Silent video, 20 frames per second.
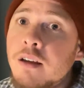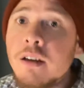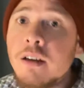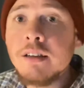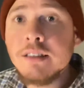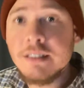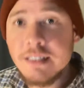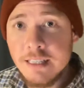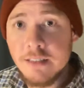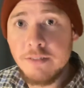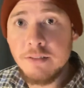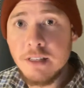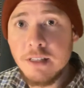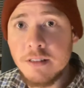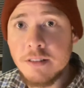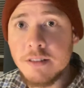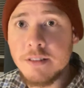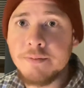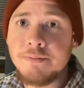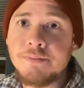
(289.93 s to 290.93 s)

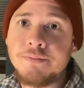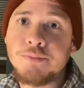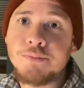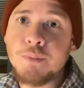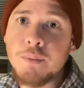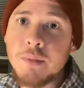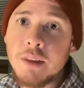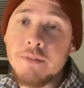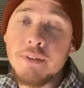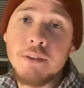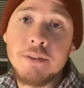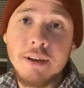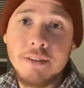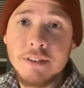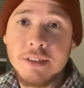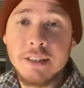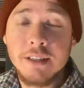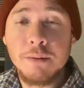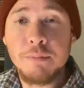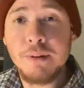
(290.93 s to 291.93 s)
TVs. If you've ever
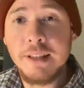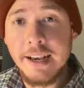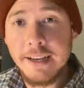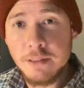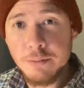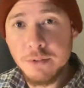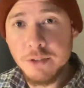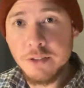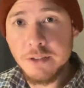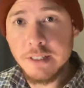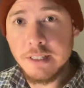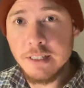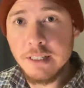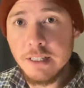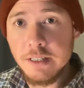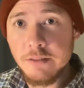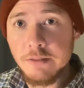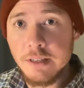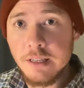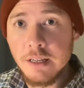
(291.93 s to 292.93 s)
seen a plasma screen
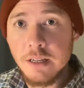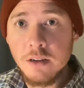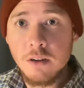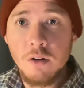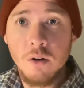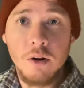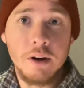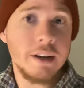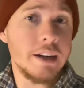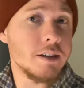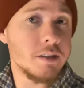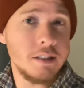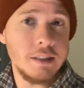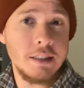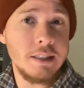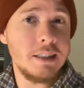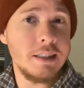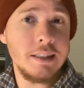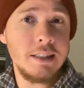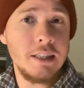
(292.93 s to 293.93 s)
TV or an
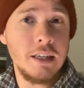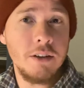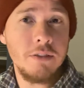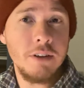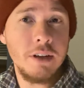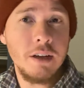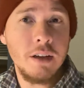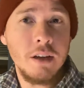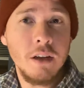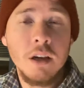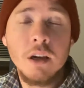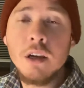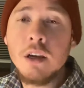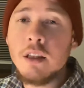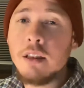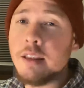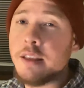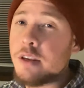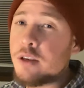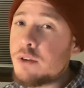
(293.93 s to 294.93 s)
LCD TV,
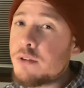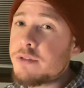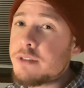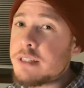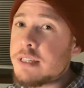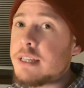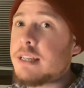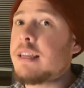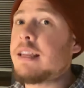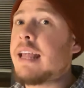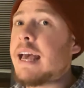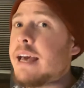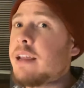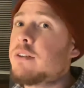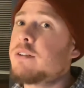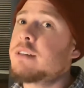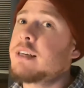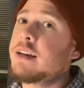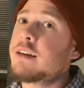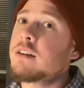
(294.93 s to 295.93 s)
then you've seen
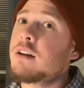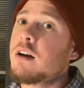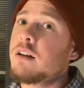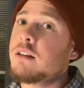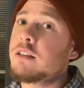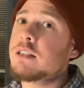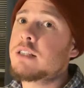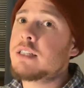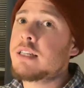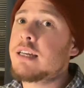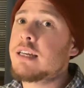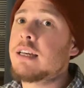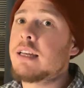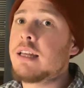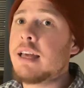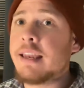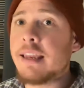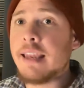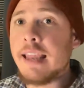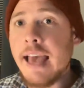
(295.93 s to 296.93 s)
nanotechnology
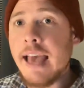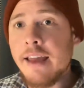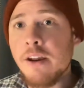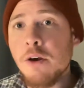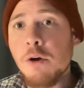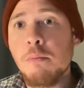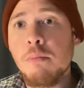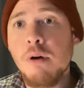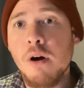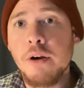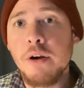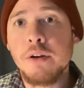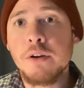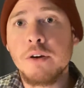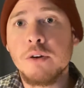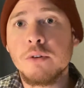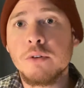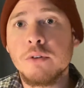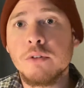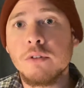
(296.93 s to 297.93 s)
and
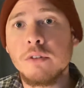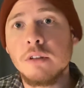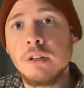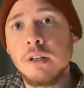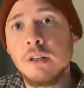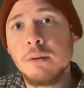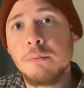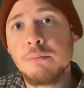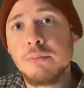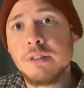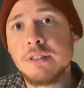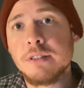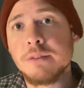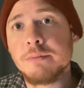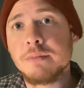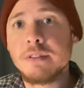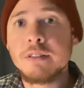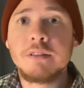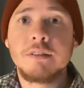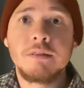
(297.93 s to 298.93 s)
nanoparticle
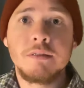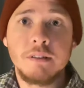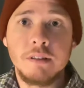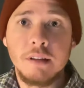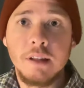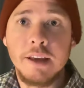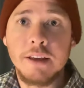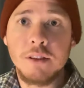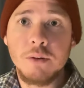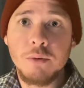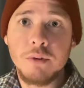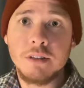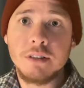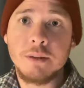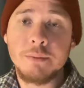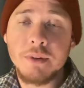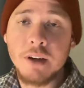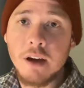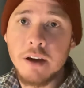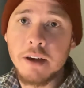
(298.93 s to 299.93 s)
prisms like the ones I'm
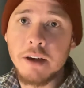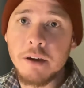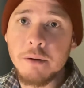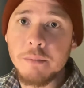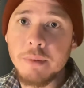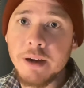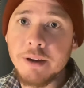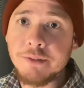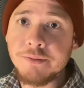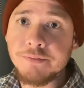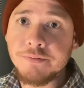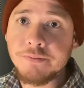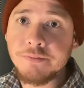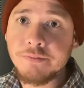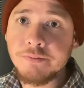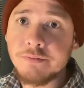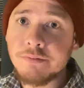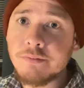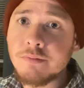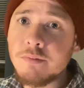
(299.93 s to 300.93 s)
talking about.
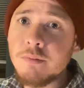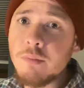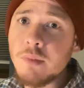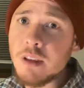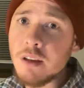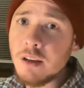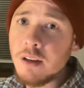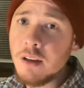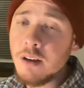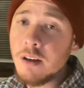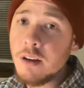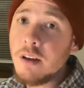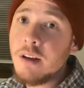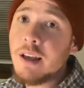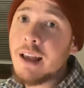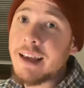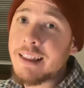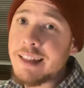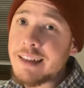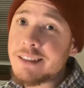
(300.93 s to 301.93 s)

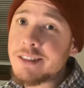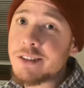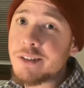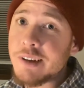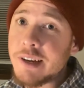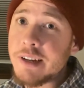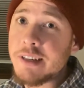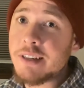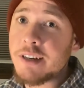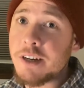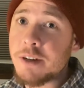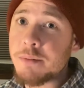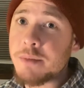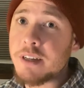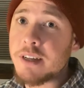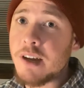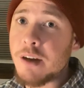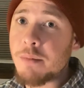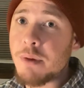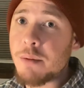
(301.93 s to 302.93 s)
And that's a great term to
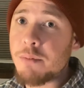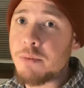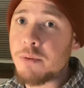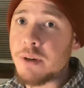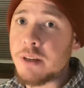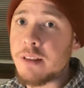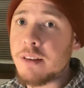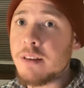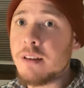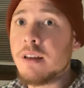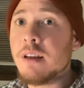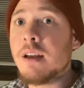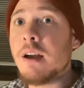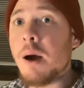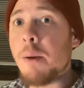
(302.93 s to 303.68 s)
come up with a